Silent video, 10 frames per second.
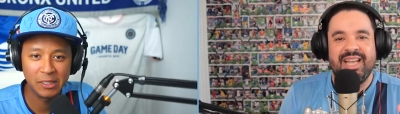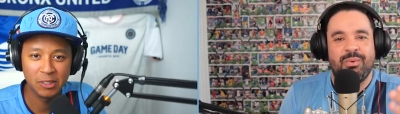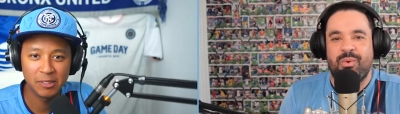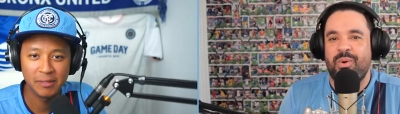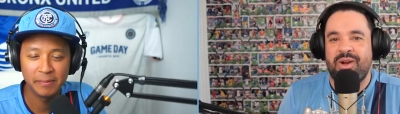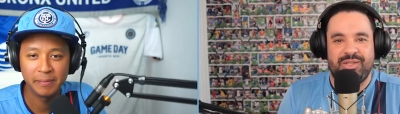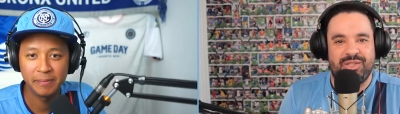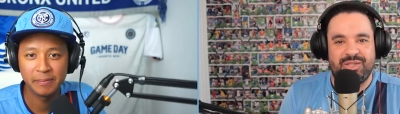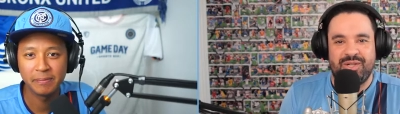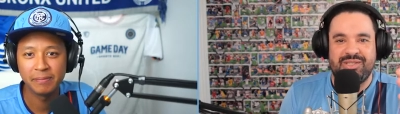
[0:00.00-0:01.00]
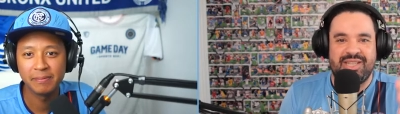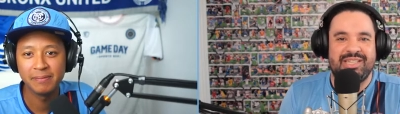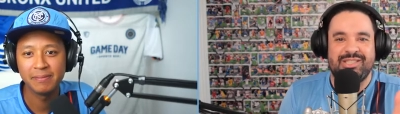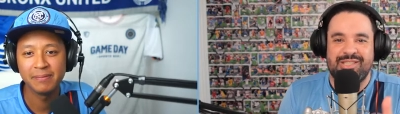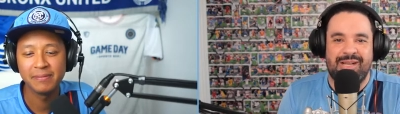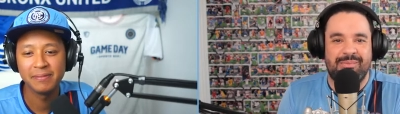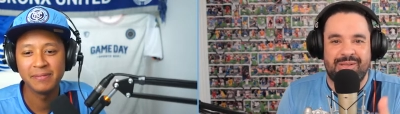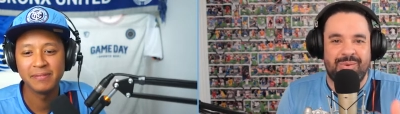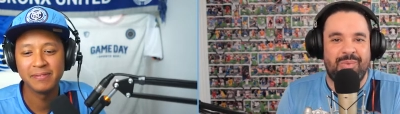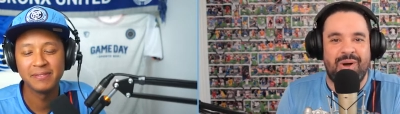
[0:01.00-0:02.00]
Speaker 1: We're wearing the shirts, ladies and gentlemen. The
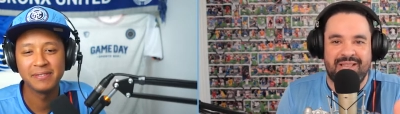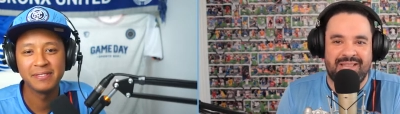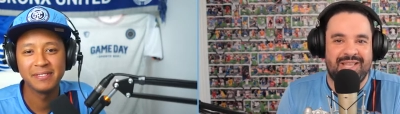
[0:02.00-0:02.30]
one, the